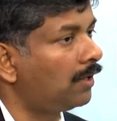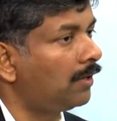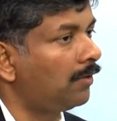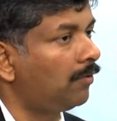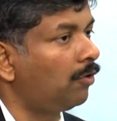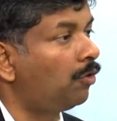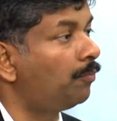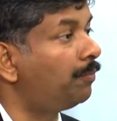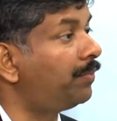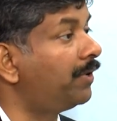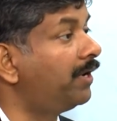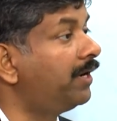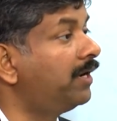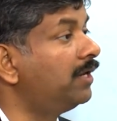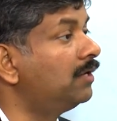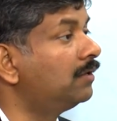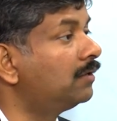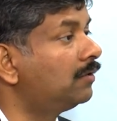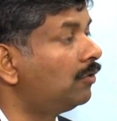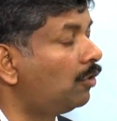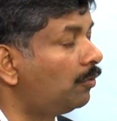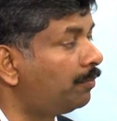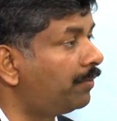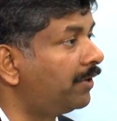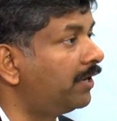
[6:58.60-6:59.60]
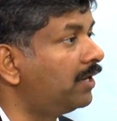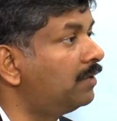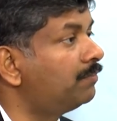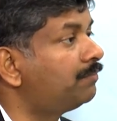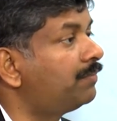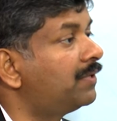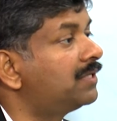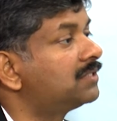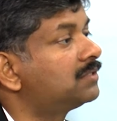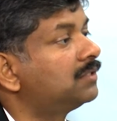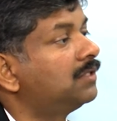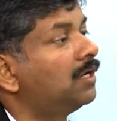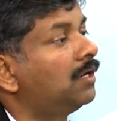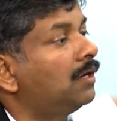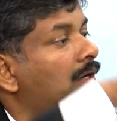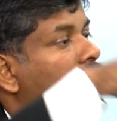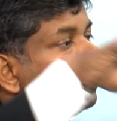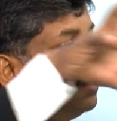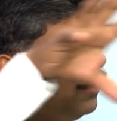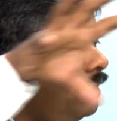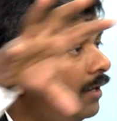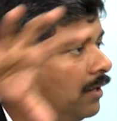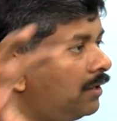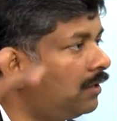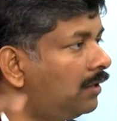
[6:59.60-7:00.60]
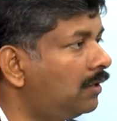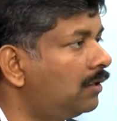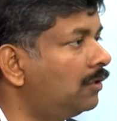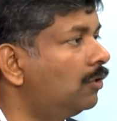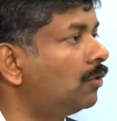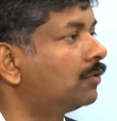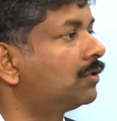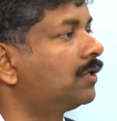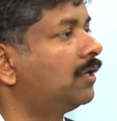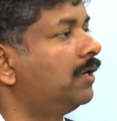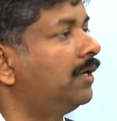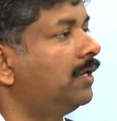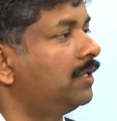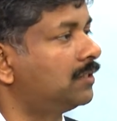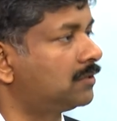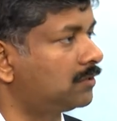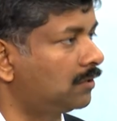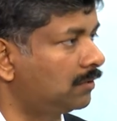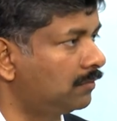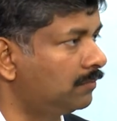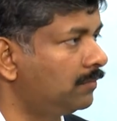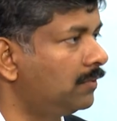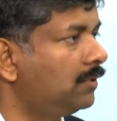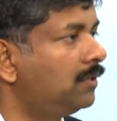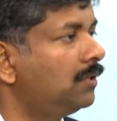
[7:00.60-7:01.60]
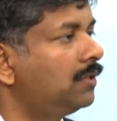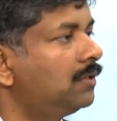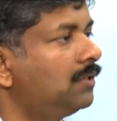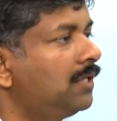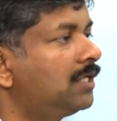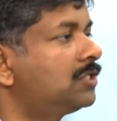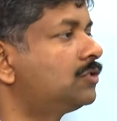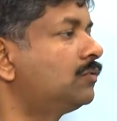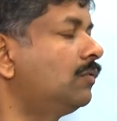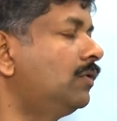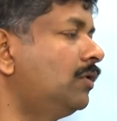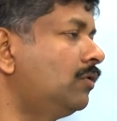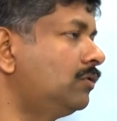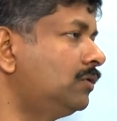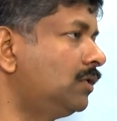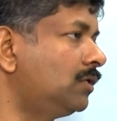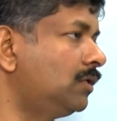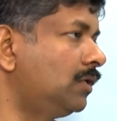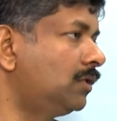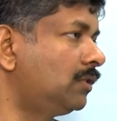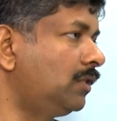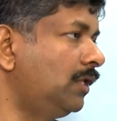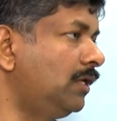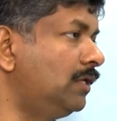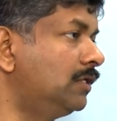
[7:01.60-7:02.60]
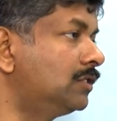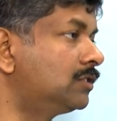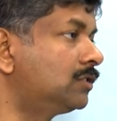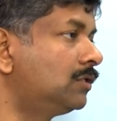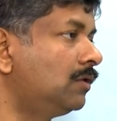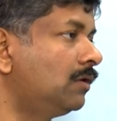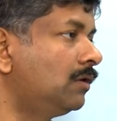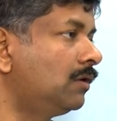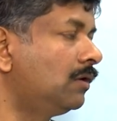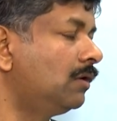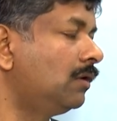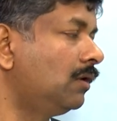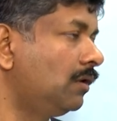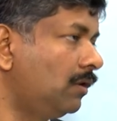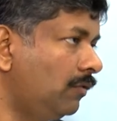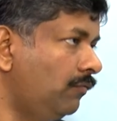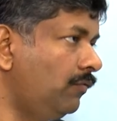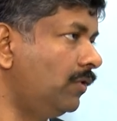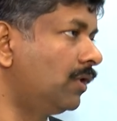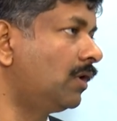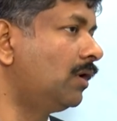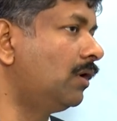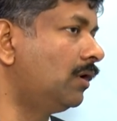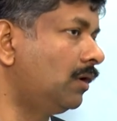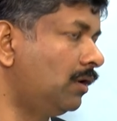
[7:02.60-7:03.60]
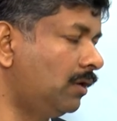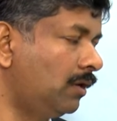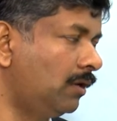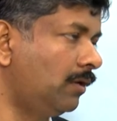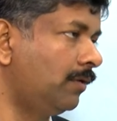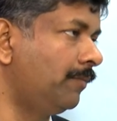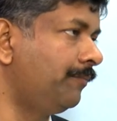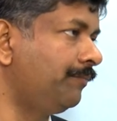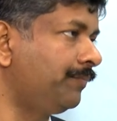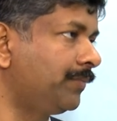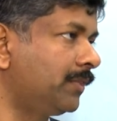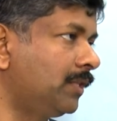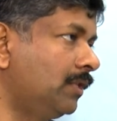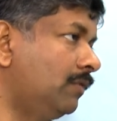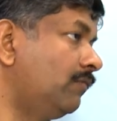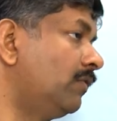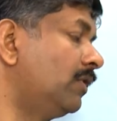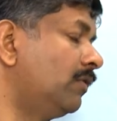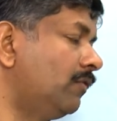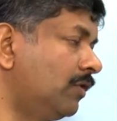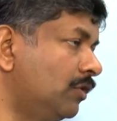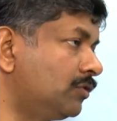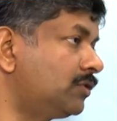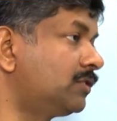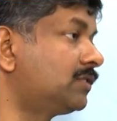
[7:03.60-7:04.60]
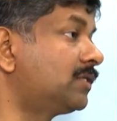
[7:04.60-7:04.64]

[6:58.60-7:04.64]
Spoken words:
operating personnel at Dr. Reddy's. That's one of the things we are one of the